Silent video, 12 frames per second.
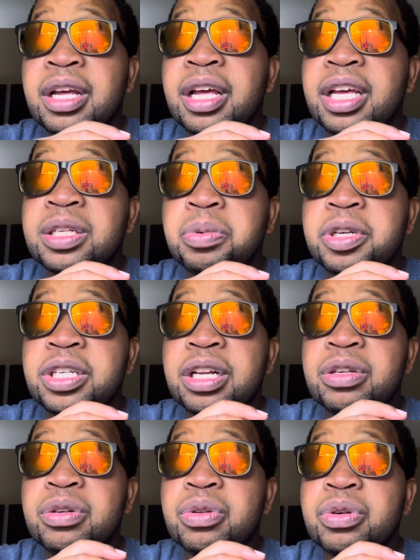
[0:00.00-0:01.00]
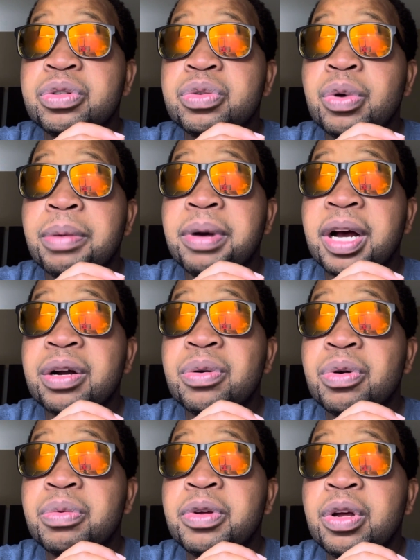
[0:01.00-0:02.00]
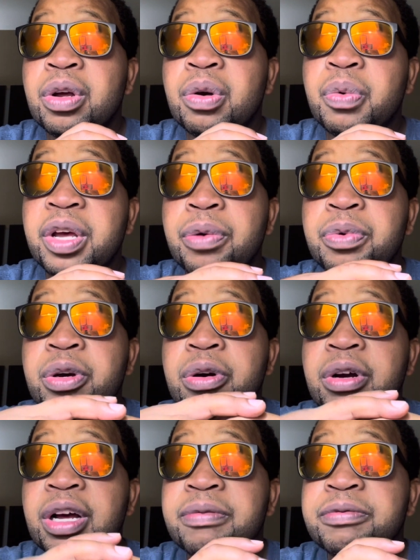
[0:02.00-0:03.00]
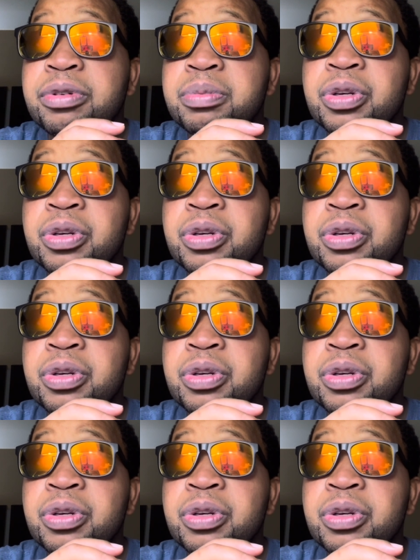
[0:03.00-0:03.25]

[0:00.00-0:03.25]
especially to those who are back home where we all come from.